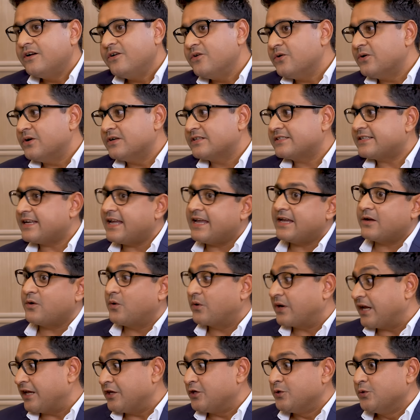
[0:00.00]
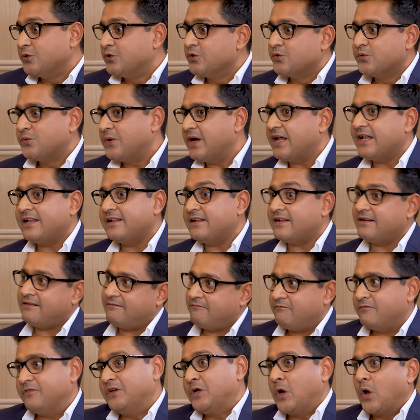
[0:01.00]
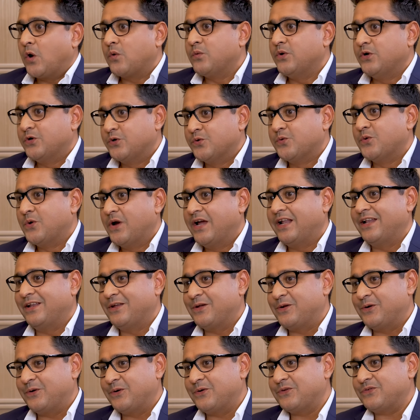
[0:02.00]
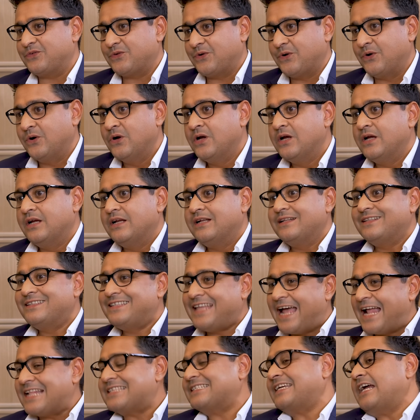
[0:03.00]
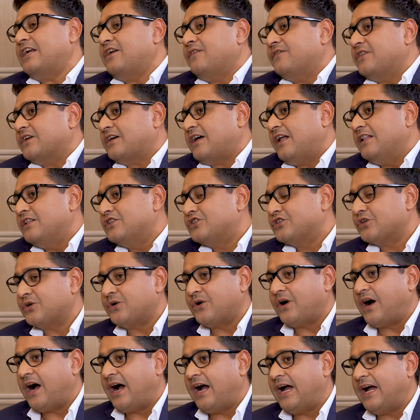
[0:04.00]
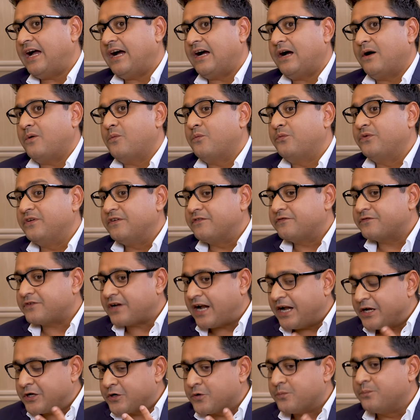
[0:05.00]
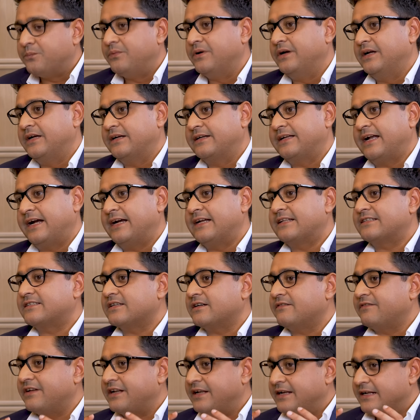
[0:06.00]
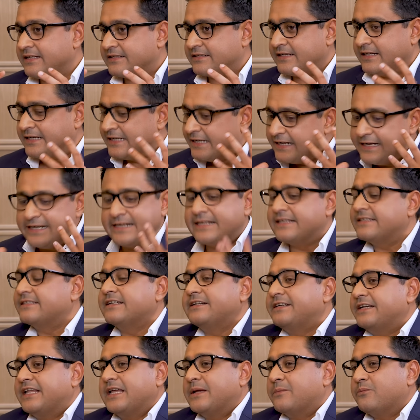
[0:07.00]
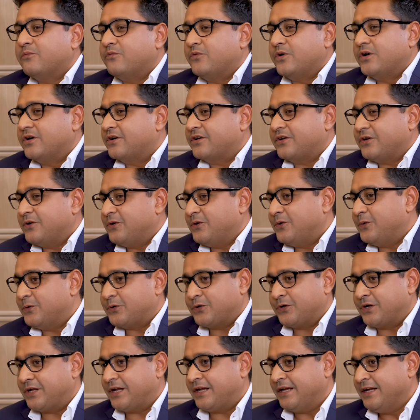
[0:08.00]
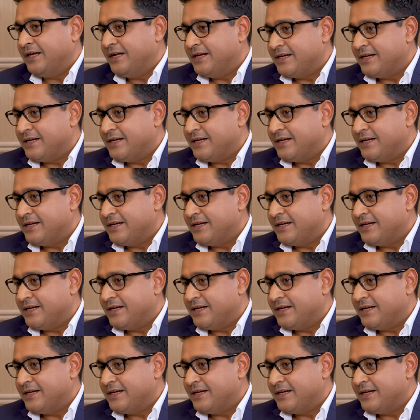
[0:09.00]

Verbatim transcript: No, it's like okay, you do well, we all will do well, you know. So that's kind of the culture uh, we've tried to build and so it's it is a teamwork you know today